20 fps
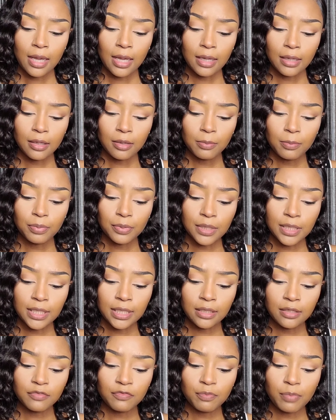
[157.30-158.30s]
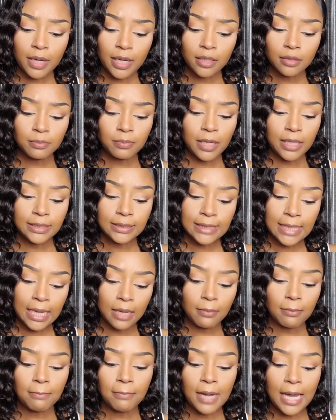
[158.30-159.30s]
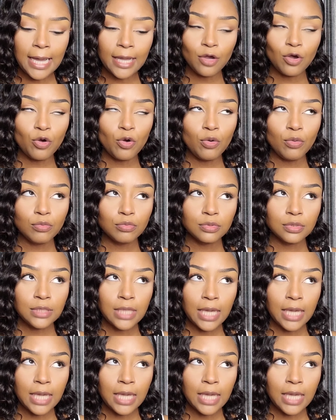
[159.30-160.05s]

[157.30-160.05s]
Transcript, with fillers: and a blend of bio, bio